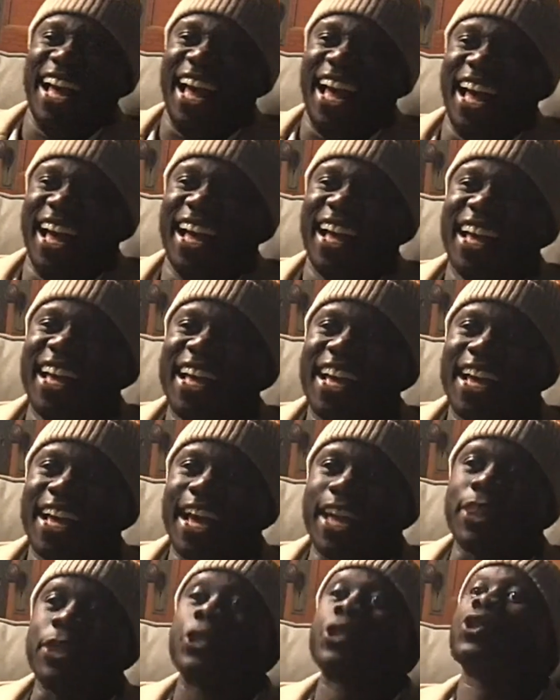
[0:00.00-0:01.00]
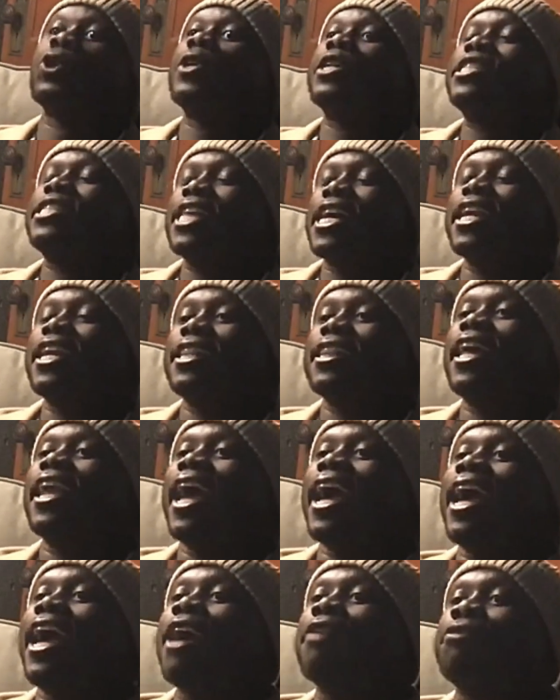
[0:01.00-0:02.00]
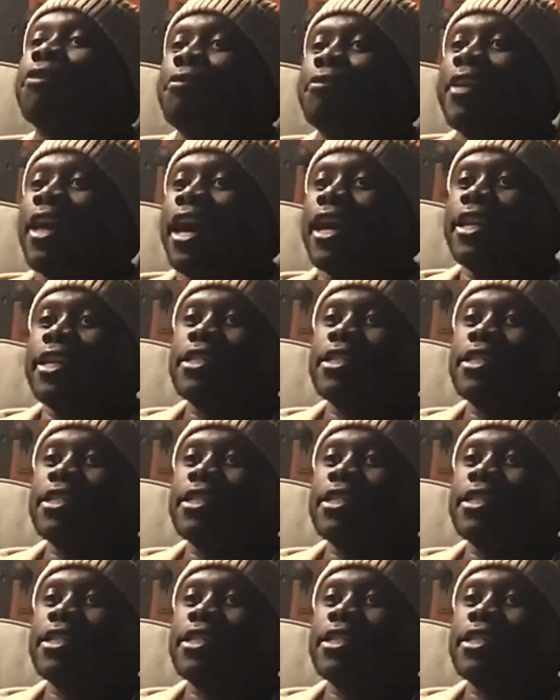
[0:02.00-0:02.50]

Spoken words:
And the source cited that I have of that